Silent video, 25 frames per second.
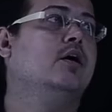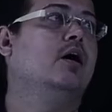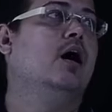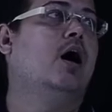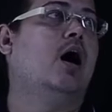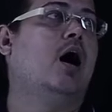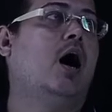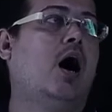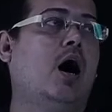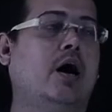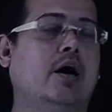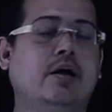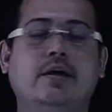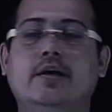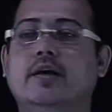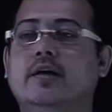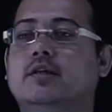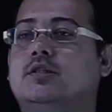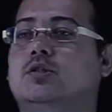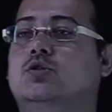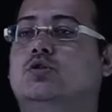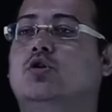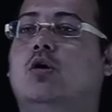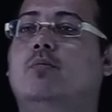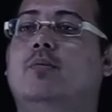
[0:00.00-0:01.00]

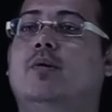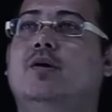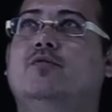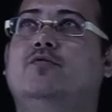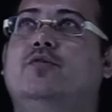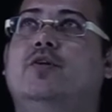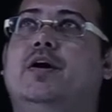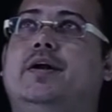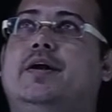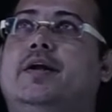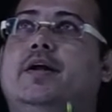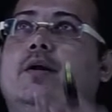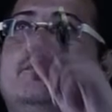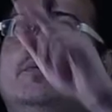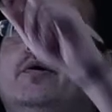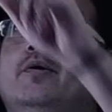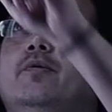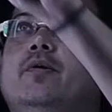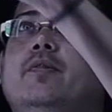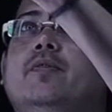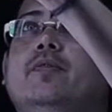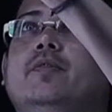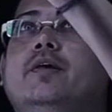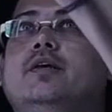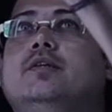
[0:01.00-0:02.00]
highest common factor
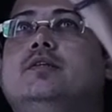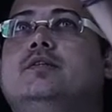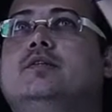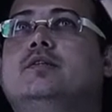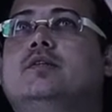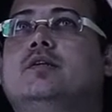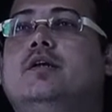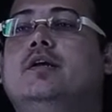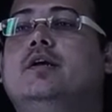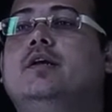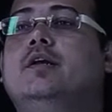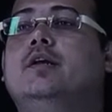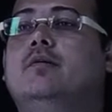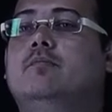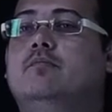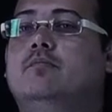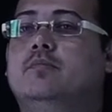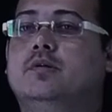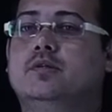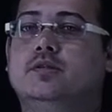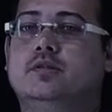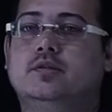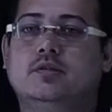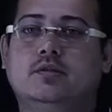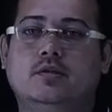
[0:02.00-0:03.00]
between these three
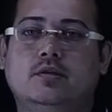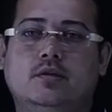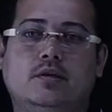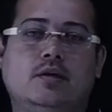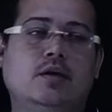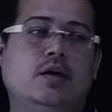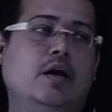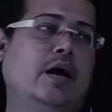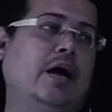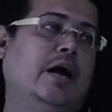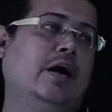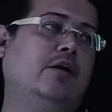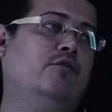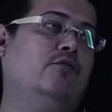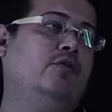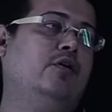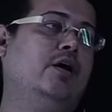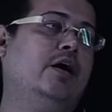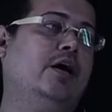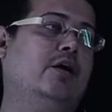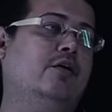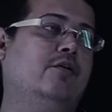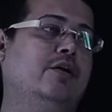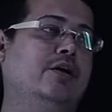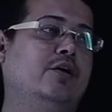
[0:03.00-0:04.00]
numbers, and we are
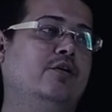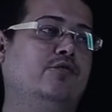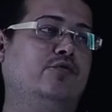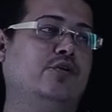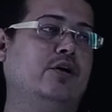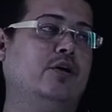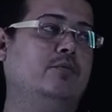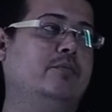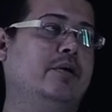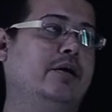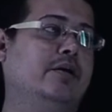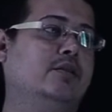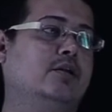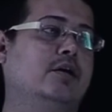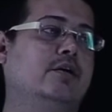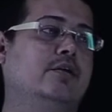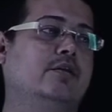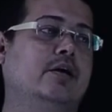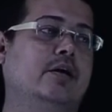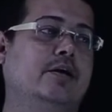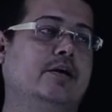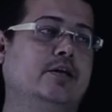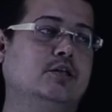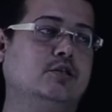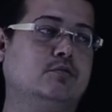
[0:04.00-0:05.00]
having different method, that is